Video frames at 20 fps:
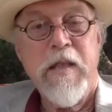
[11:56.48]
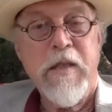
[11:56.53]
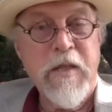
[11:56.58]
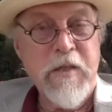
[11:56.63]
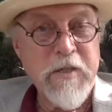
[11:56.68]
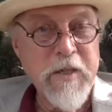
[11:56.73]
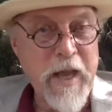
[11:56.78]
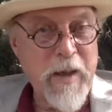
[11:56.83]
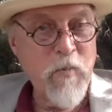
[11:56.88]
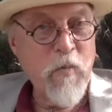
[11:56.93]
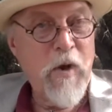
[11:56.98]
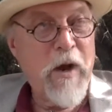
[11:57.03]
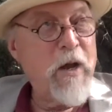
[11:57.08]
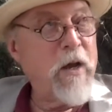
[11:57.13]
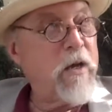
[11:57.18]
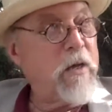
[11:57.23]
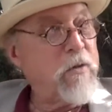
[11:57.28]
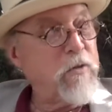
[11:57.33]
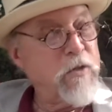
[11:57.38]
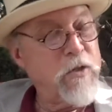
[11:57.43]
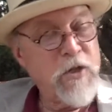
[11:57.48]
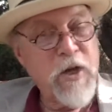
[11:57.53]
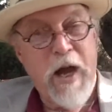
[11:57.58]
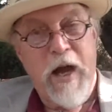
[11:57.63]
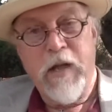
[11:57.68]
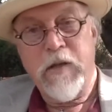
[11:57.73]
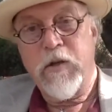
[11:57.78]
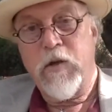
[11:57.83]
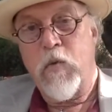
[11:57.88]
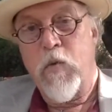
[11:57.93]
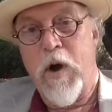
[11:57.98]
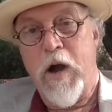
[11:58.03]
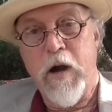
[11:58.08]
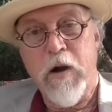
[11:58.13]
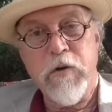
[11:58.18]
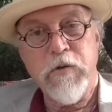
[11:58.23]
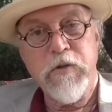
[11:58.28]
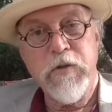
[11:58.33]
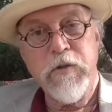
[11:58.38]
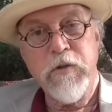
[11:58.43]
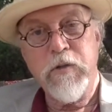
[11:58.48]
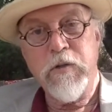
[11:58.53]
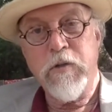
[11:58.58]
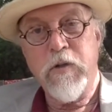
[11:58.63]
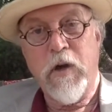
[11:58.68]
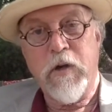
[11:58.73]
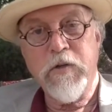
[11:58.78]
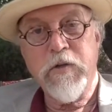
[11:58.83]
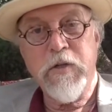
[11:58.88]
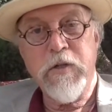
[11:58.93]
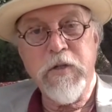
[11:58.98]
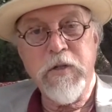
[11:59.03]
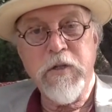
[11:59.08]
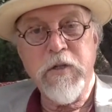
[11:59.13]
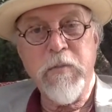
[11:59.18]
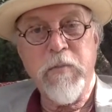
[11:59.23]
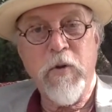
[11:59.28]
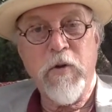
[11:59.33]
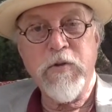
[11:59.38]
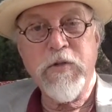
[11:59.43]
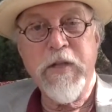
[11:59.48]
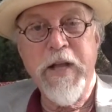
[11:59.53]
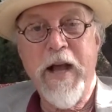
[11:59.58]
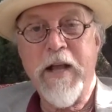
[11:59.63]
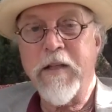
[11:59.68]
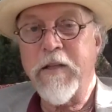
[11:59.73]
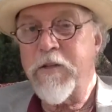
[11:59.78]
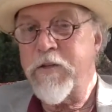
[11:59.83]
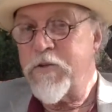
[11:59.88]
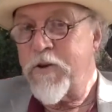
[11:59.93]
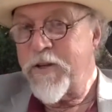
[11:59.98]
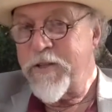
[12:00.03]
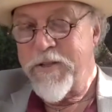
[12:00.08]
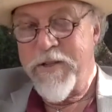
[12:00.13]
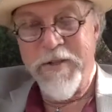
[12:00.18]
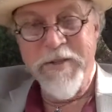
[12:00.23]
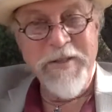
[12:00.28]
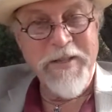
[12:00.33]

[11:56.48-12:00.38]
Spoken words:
The same way a child acquires narcissistic personality traits, the